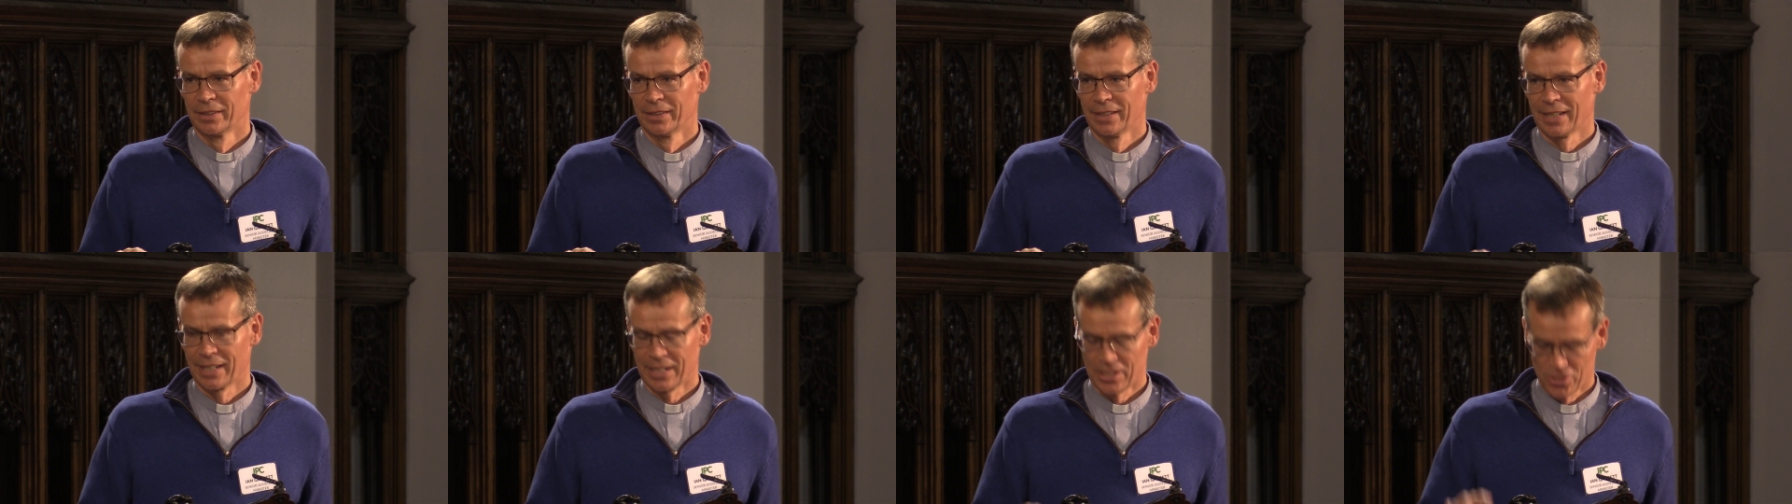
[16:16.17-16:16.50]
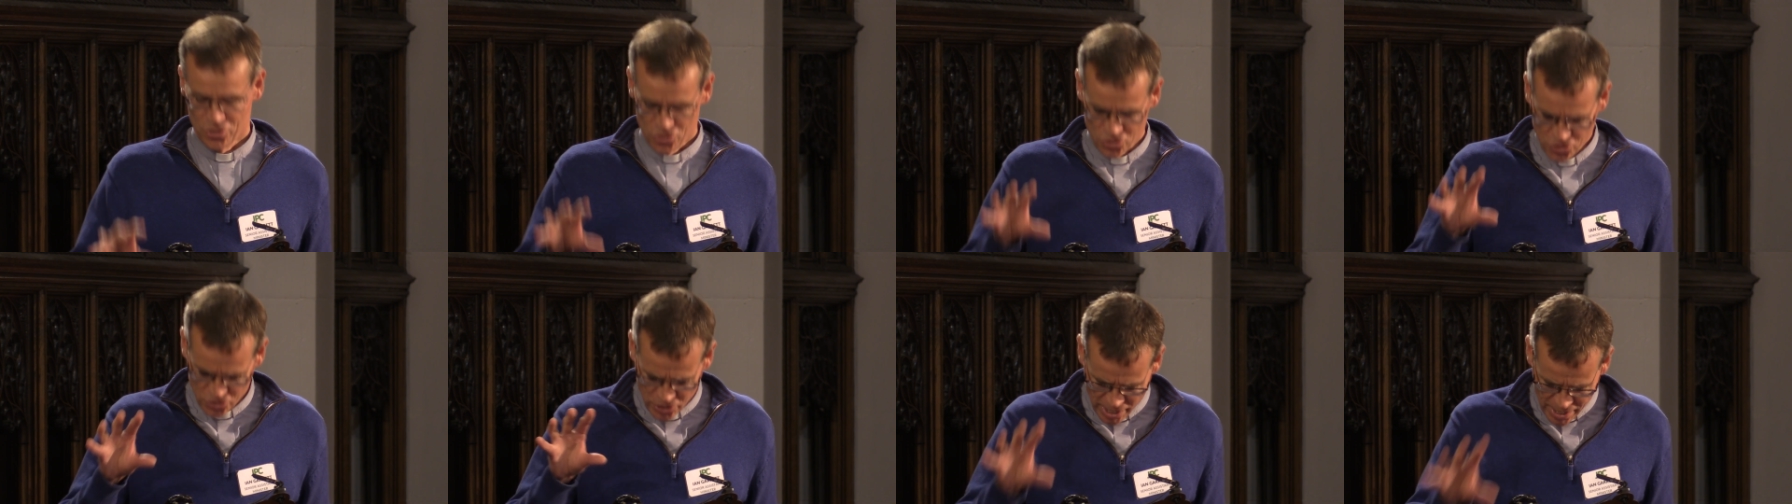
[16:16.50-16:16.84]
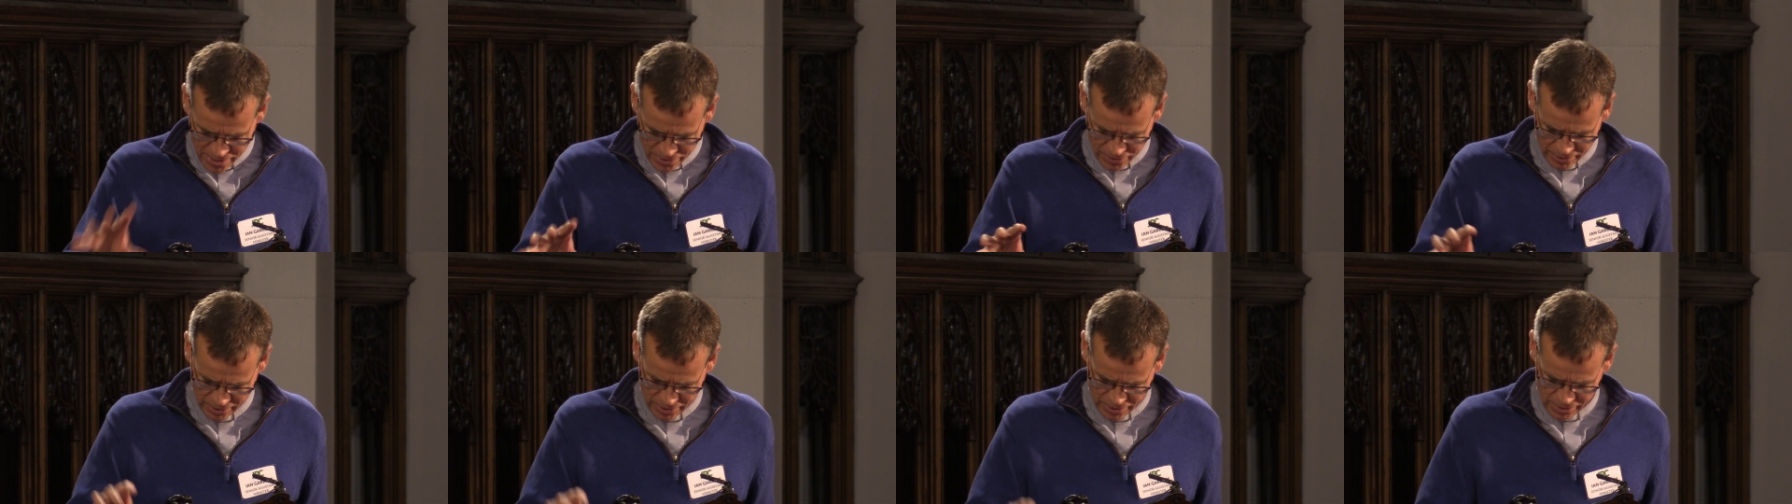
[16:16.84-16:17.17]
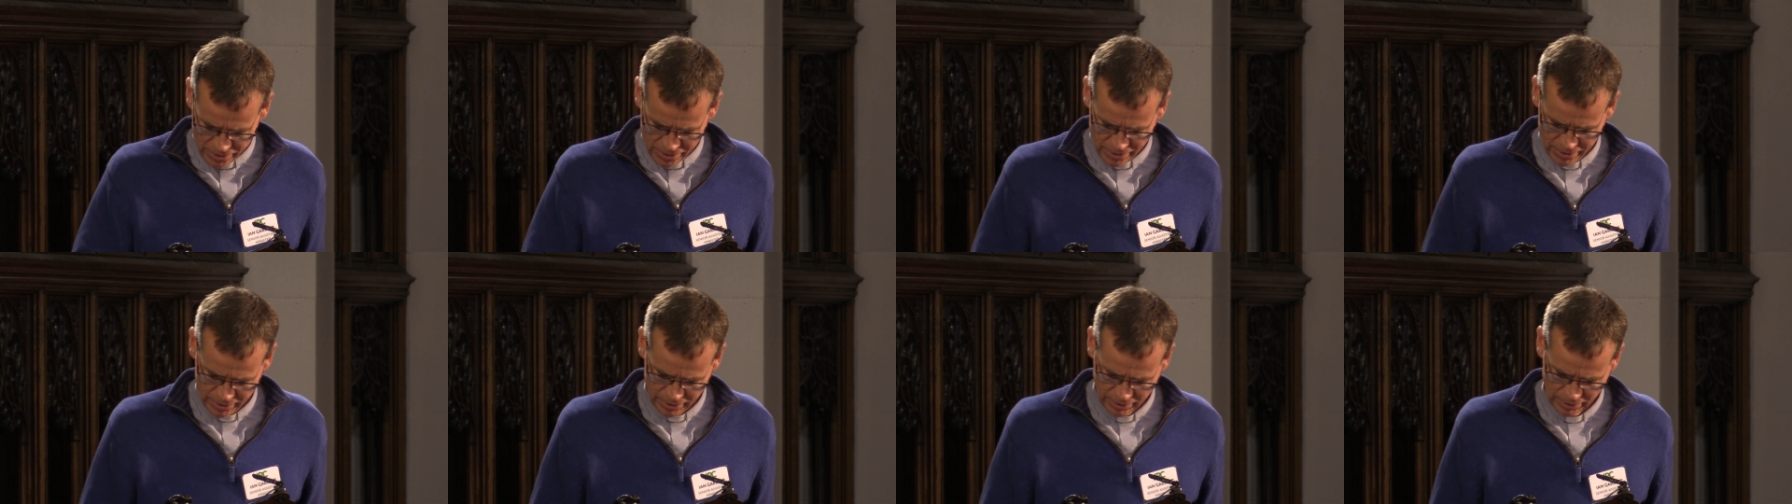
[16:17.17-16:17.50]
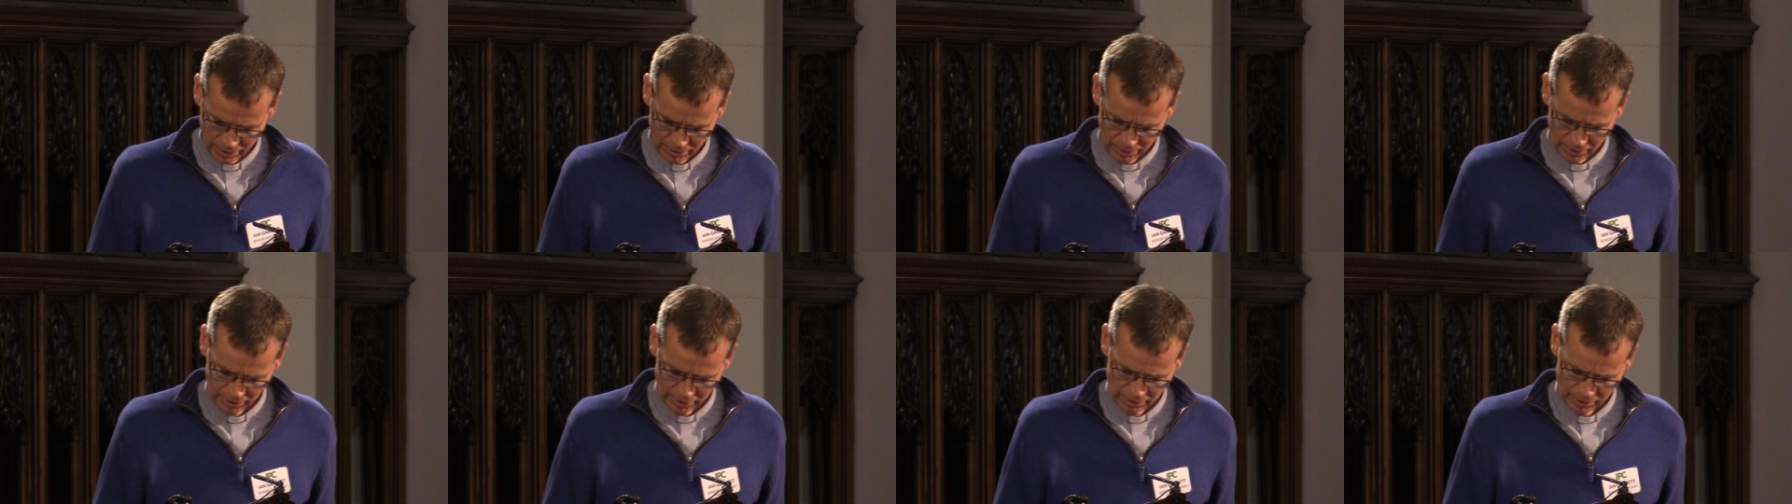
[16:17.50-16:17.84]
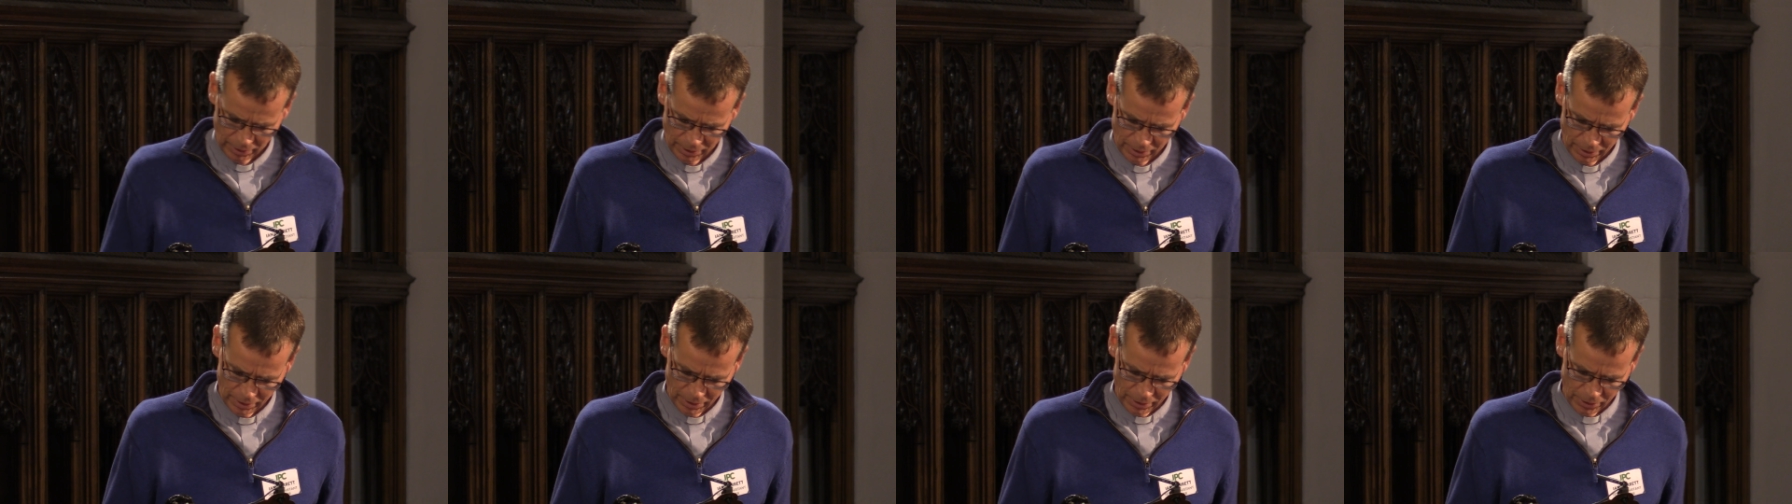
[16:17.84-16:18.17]
And it's Jesus
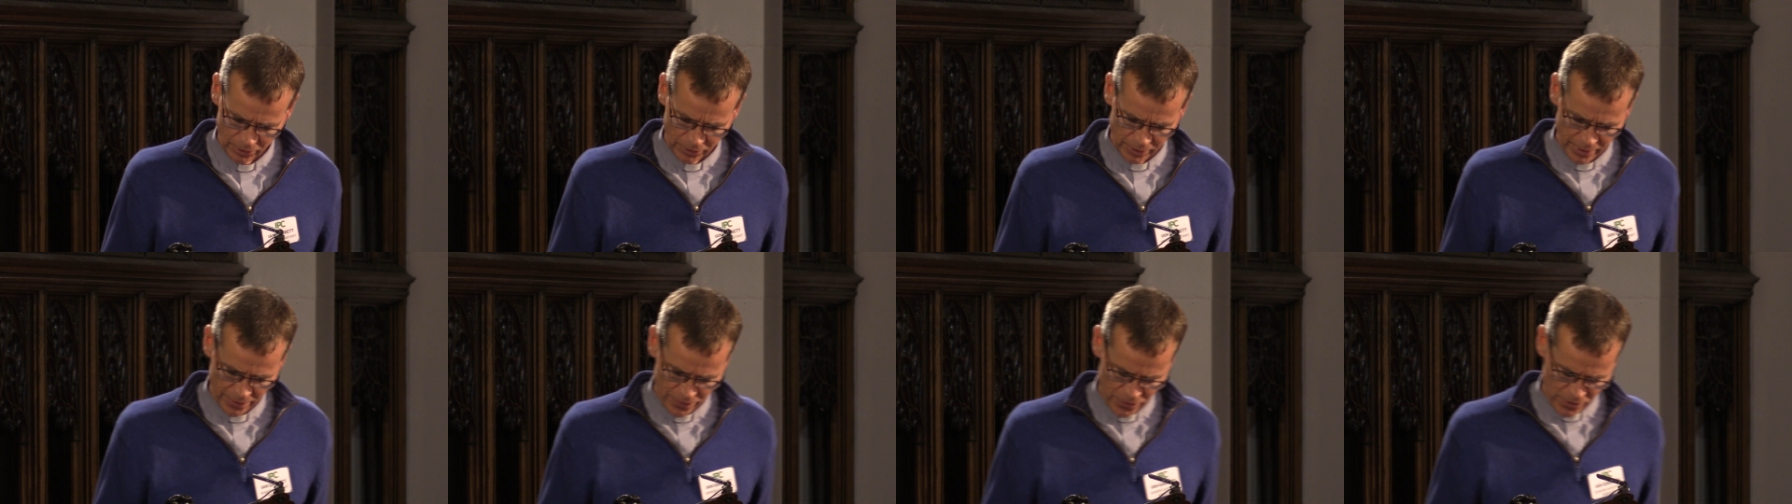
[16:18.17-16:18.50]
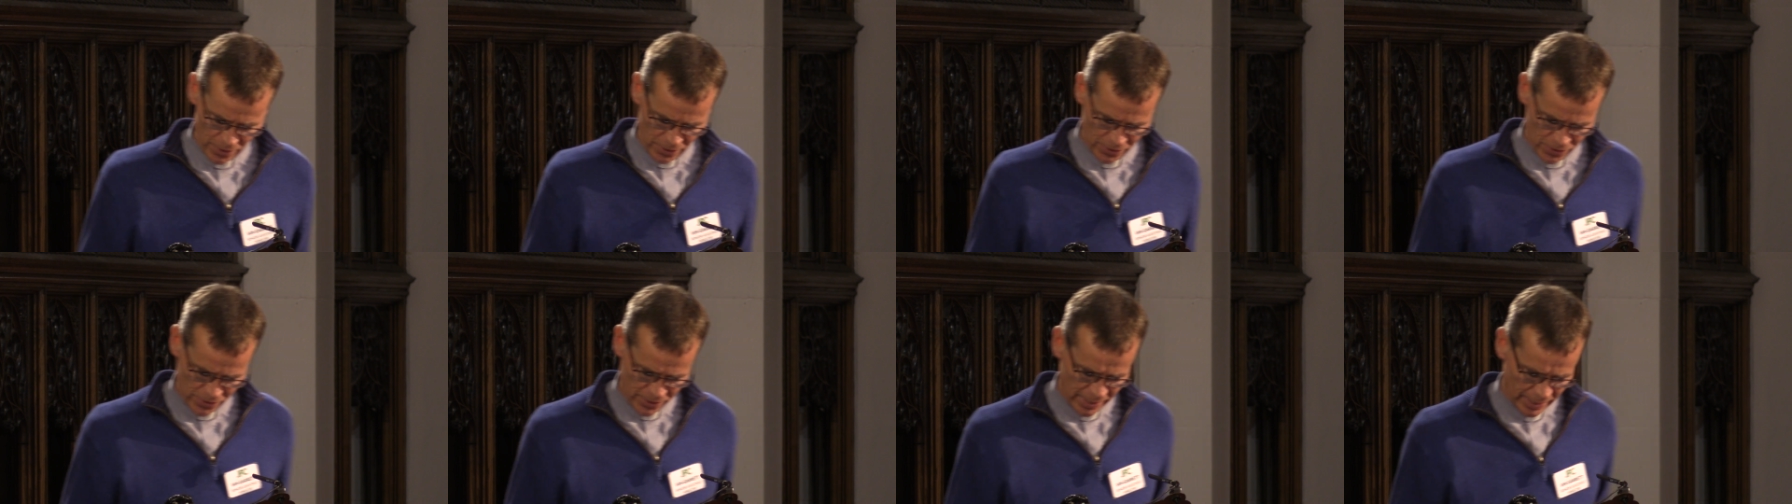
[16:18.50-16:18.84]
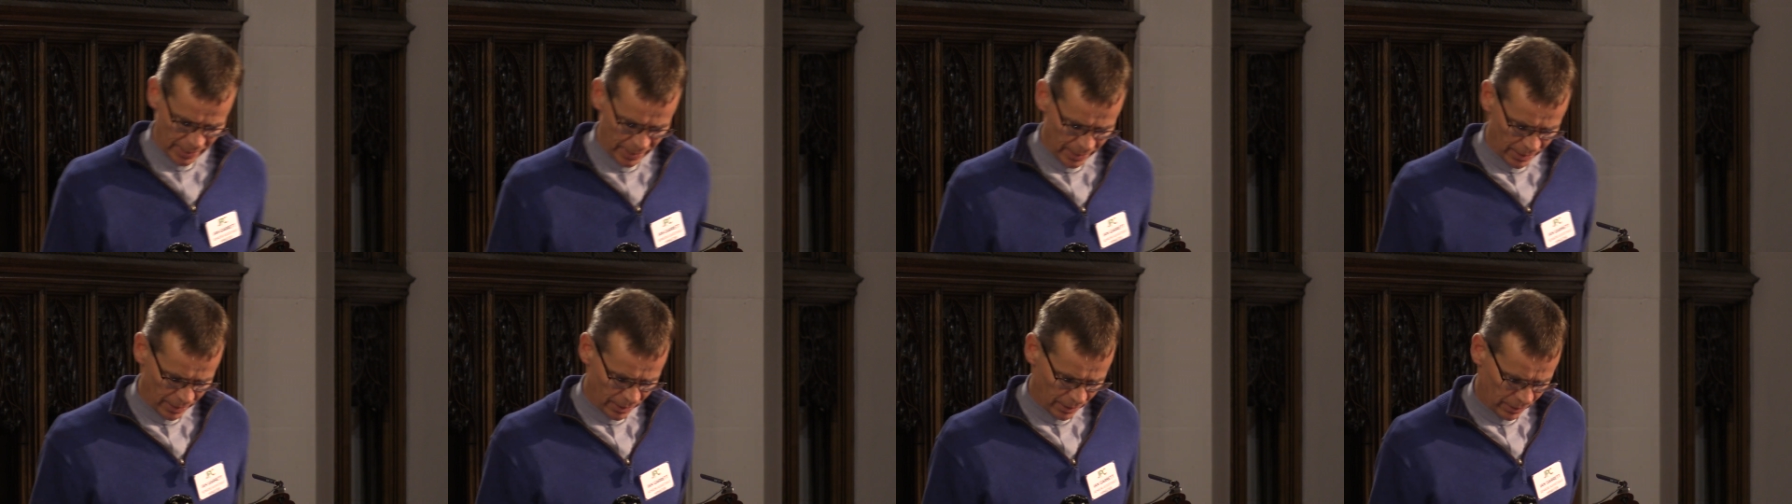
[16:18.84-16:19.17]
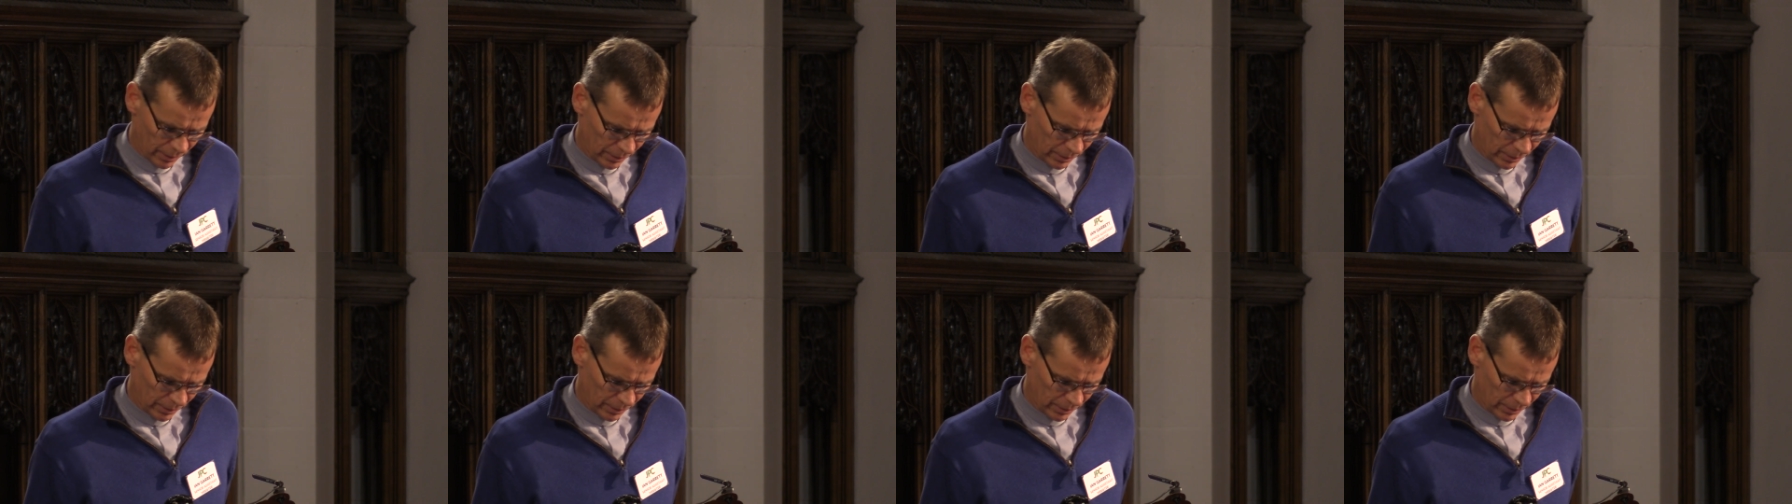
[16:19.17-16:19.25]
who gives us the, uh,